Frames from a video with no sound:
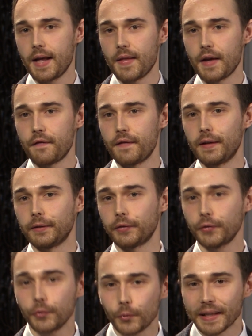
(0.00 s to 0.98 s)
they felt
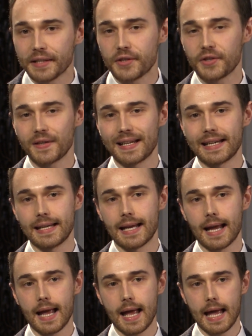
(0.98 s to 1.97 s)
strangely
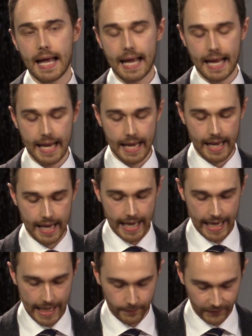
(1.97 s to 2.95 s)

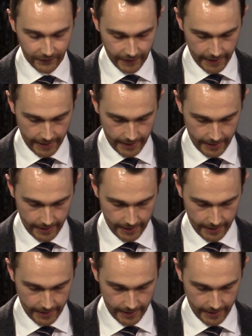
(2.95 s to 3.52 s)
empty.